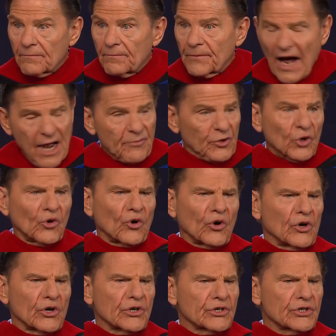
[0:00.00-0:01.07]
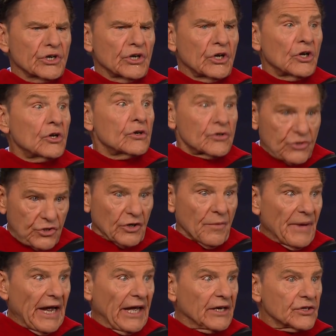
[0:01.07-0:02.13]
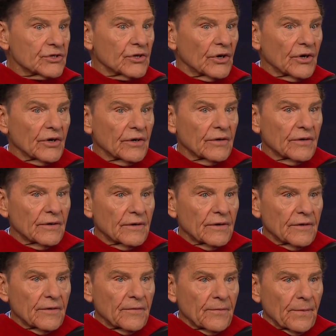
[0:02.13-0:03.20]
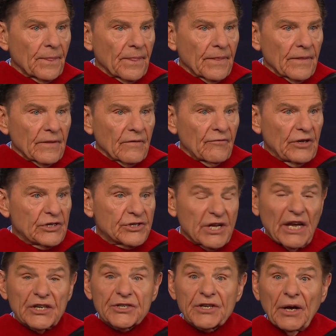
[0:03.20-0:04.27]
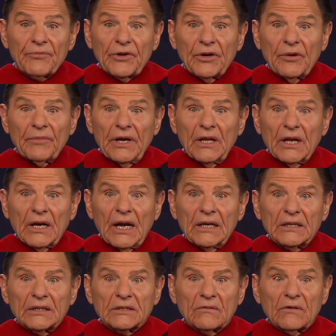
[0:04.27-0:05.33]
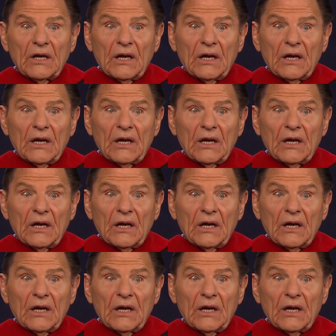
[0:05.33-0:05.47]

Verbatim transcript: I'm yours to command, sir. He says something to me that I just,